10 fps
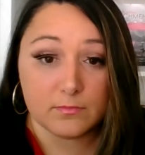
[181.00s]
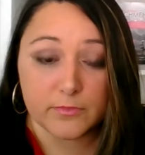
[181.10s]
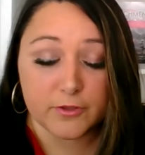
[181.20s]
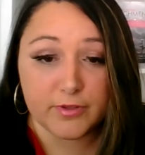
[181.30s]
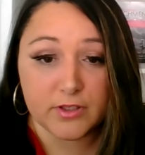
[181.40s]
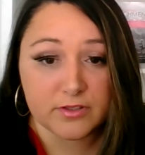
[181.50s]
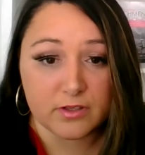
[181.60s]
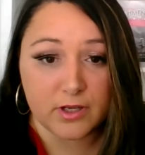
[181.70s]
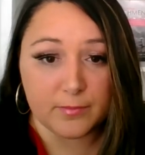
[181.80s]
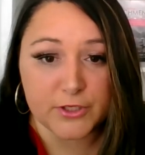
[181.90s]
your feelings
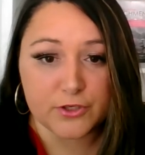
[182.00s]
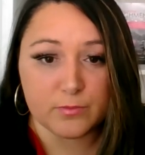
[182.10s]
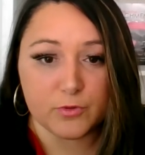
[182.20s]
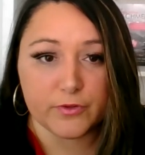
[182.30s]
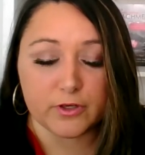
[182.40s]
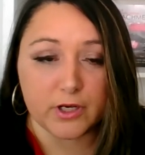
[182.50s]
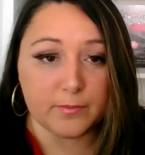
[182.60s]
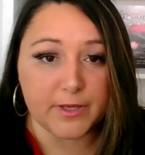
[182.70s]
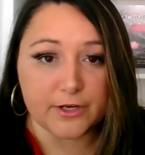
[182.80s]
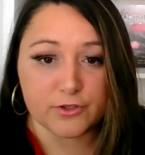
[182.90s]
are not mentionable and they're
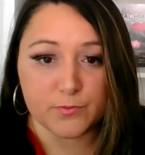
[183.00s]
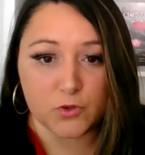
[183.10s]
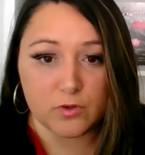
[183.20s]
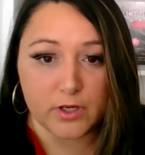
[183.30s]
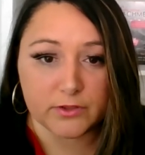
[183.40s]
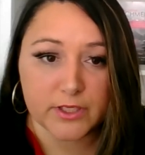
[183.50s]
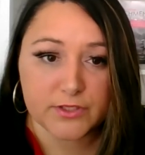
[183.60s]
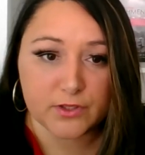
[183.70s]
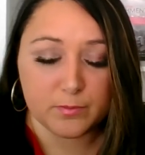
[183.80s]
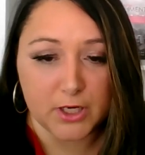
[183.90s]
not manageable
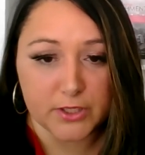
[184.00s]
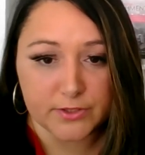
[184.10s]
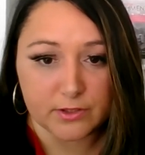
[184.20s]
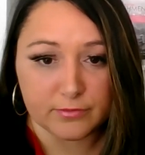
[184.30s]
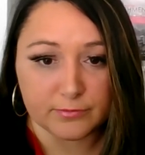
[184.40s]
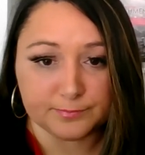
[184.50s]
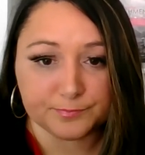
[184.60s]
unless they're positive.